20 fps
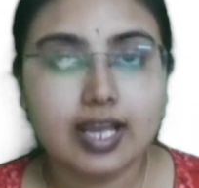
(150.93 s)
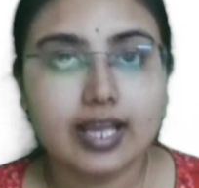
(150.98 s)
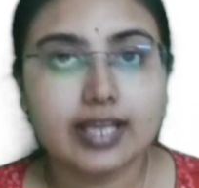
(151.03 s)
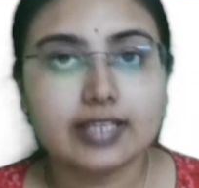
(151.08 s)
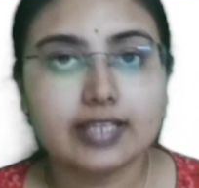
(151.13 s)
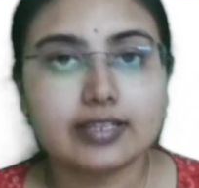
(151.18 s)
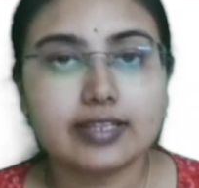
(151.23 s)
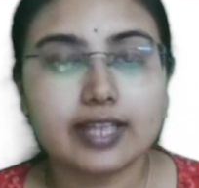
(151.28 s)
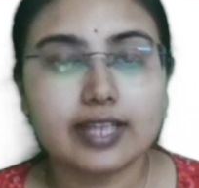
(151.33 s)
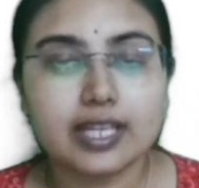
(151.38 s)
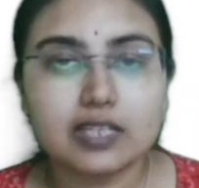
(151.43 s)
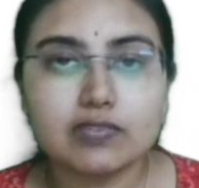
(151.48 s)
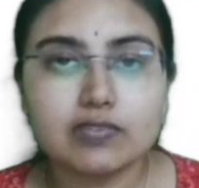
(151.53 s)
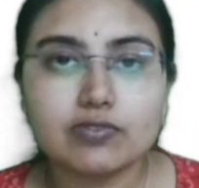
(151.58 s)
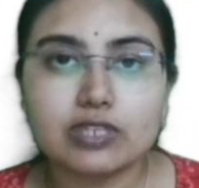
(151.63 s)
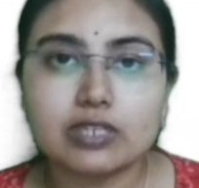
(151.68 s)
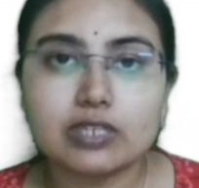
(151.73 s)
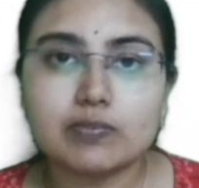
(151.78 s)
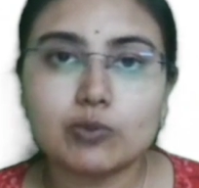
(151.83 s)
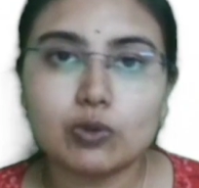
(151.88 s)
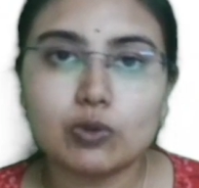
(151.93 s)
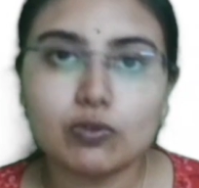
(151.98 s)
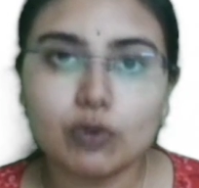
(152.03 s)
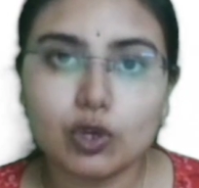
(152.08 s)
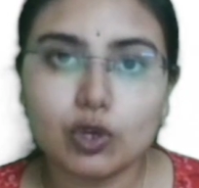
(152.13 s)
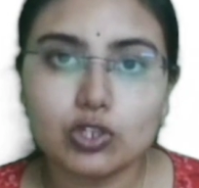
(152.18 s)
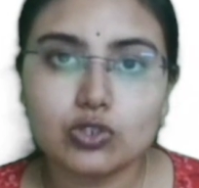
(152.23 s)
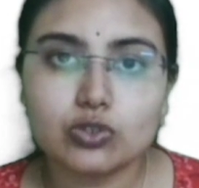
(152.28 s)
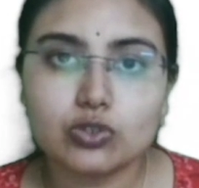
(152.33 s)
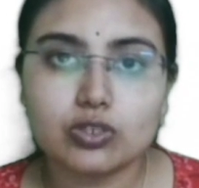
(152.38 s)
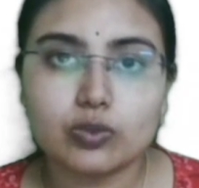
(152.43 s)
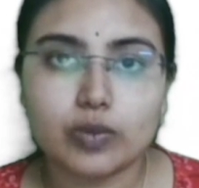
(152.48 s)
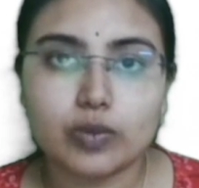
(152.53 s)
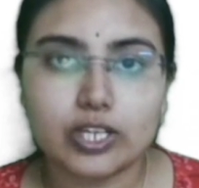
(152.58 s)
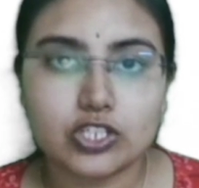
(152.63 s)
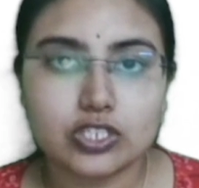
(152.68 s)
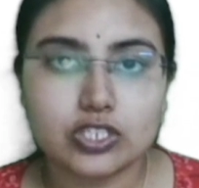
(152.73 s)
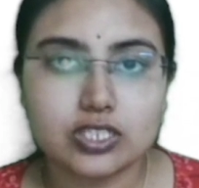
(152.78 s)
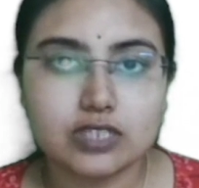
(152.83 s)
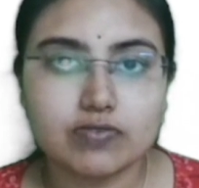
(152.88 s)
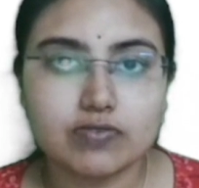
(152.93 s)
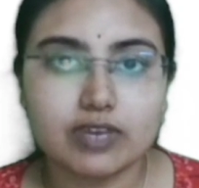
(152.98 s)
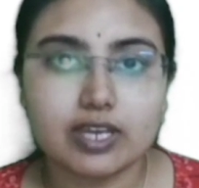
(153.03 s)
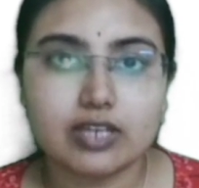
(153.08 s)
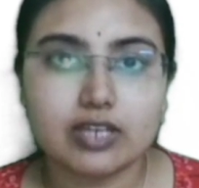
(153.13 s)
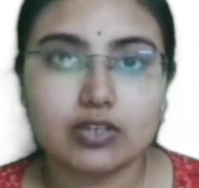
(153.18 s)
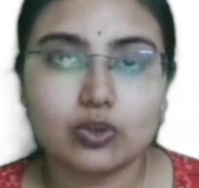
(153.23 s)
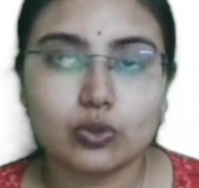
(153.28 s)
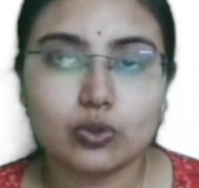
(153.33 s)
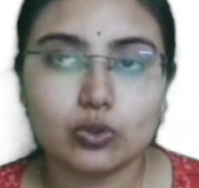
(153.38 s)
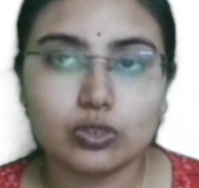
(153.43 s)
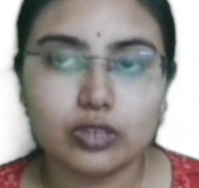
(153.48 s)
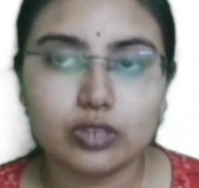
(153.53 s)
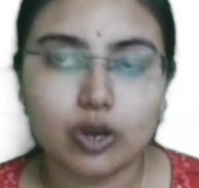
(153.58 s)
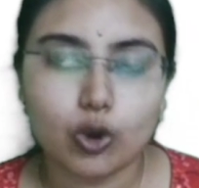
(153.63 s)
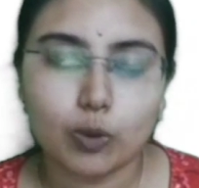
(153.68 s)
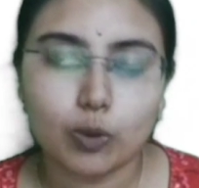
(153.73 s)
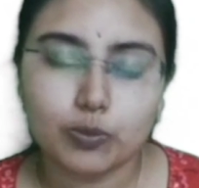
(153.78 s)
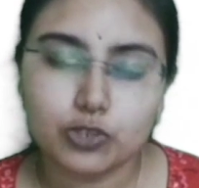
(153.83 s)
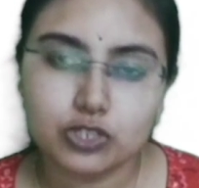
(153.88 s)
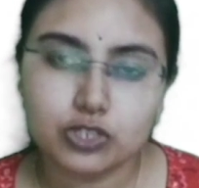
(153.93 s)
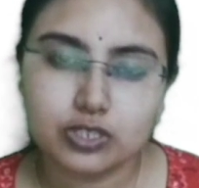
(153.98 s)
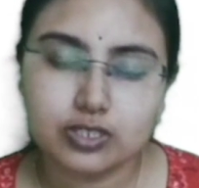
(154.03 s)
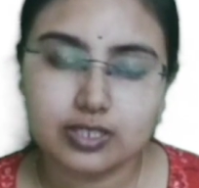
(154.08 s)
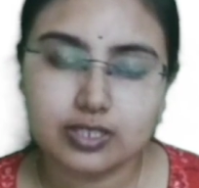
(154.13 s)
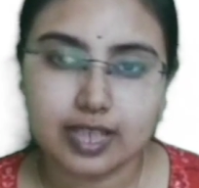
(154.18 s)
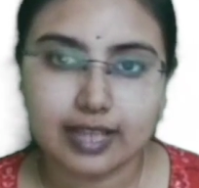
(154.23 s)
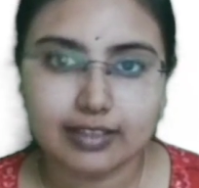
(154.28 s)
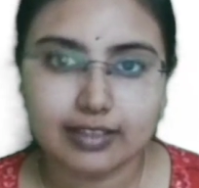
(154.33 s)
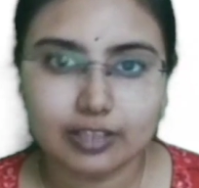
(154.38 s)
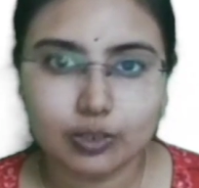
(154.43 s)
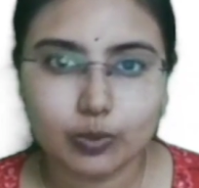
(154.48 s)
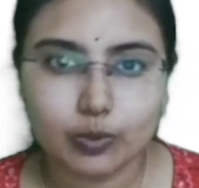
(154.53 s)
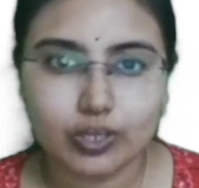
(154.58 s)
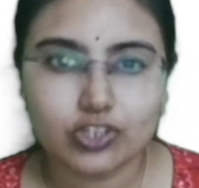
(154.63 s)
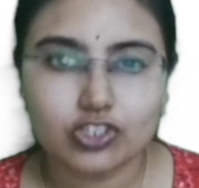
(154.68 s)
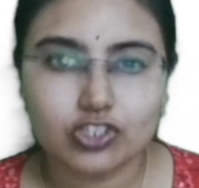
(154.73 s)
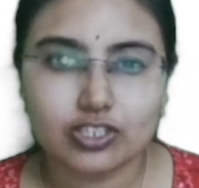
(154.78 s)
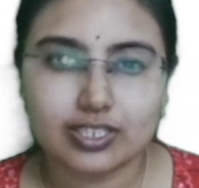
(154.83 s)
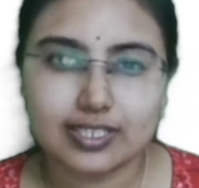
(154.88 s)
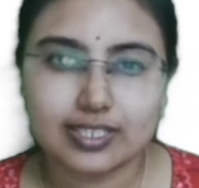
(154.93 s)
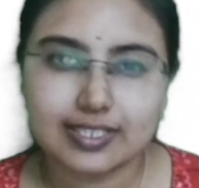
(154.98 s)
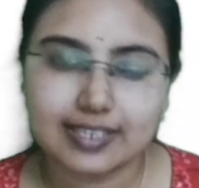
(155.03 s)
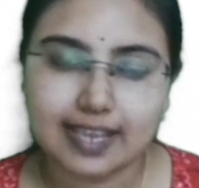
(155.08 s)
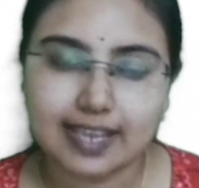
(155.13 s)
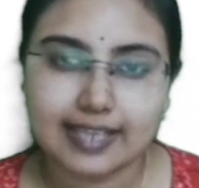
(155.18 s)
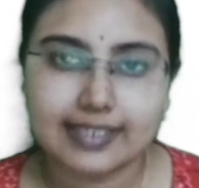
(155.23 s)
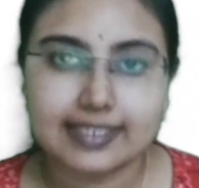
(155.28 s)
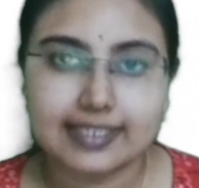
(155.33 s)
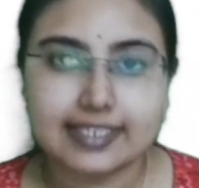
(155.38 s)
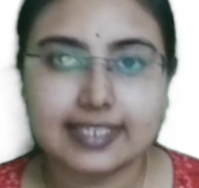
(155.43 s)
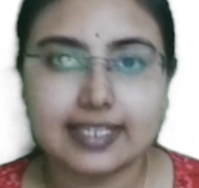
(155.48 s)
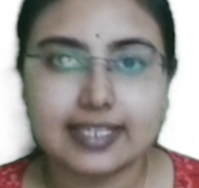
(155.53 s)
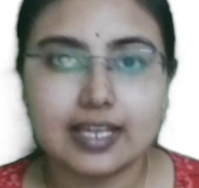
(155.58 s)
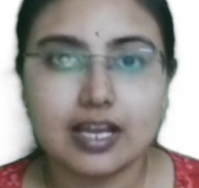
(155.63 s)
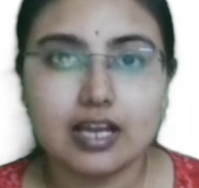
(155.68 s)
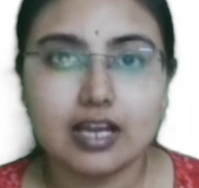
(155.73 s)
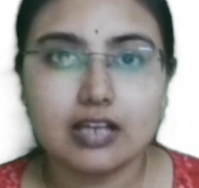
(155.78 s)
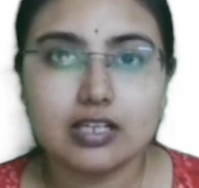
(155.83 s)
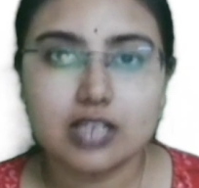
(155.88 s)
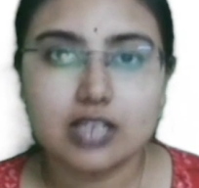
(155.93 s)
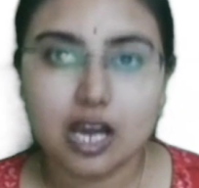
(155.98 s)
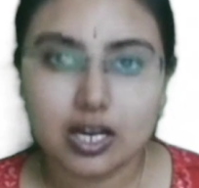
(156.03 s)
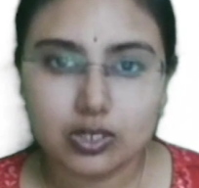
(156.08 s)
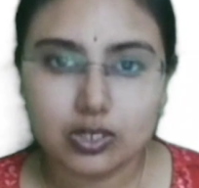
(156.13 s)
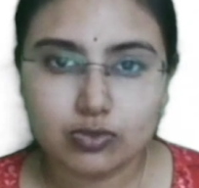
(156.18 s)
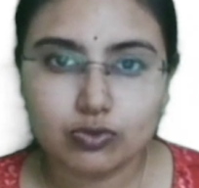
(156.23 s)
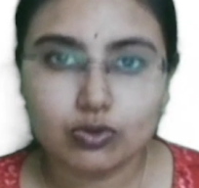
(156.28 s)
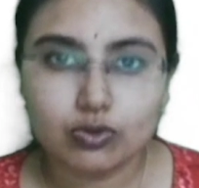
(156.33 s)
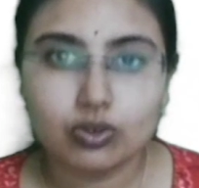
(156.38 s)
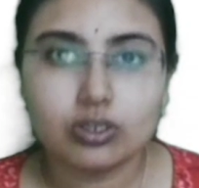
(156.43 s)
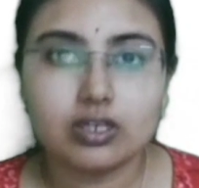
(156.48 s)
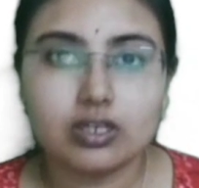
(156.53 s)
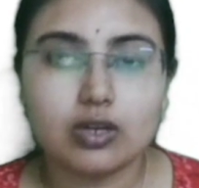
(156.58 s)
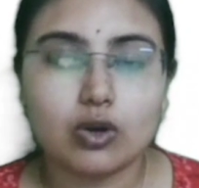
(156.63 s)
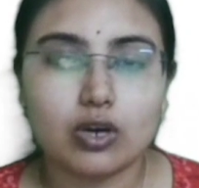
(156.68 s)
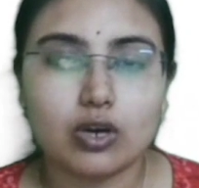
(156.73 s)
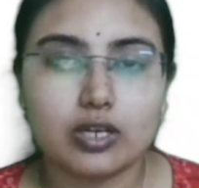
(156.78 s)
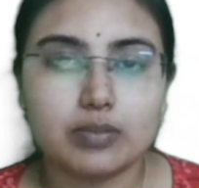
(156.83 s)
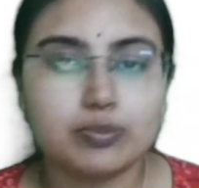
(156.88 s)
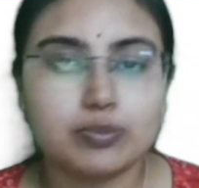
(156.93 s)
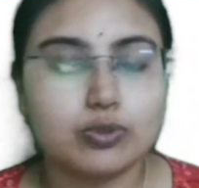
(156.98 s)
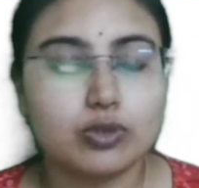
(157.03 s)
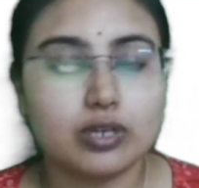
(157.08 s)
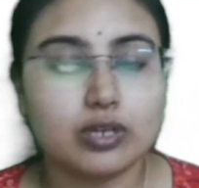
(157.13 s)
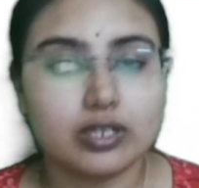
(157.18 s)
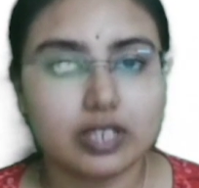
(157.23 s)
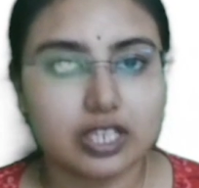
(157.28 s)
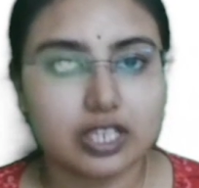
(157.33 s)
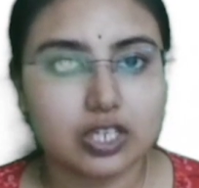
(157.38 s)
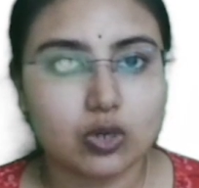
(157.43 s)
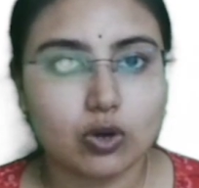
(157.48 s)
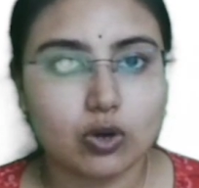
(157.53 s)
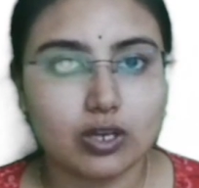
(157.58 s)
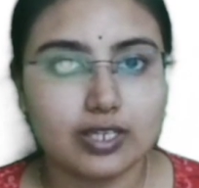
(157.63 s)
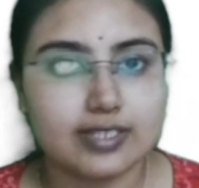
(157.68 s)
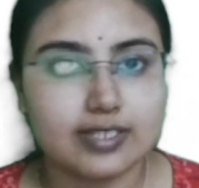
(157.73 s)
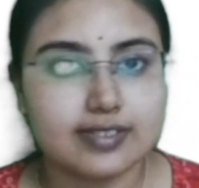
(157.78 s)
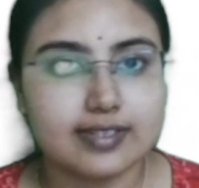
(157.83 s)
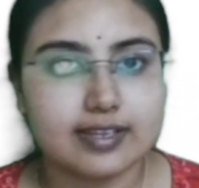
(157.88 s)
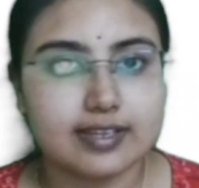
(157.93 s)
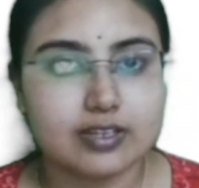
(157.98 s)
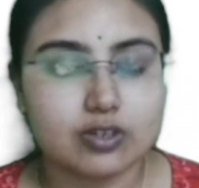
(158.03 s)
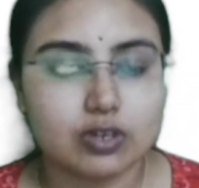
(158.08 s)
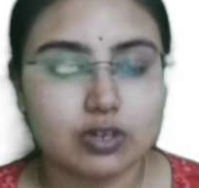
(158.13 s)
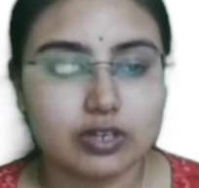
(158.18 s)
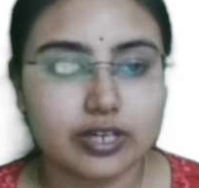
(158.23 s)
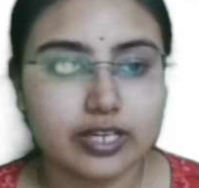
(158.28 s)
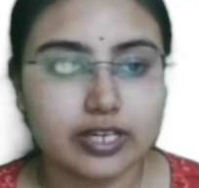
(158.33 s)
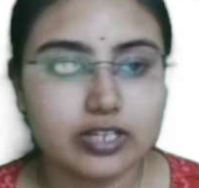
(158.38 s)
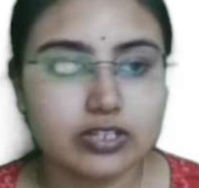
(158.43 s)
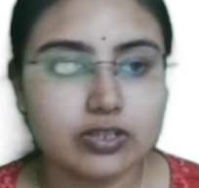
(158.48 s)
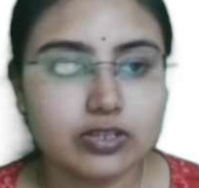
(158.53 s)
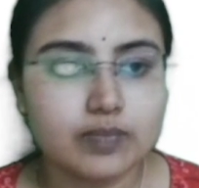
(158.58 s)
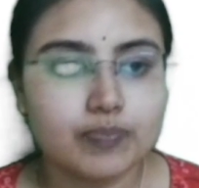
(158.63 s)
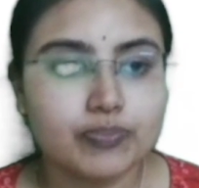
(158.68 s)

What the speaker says: And then we'll move on to the questions where, the options and the question is slightly doubtful or poor recall is there. Alright.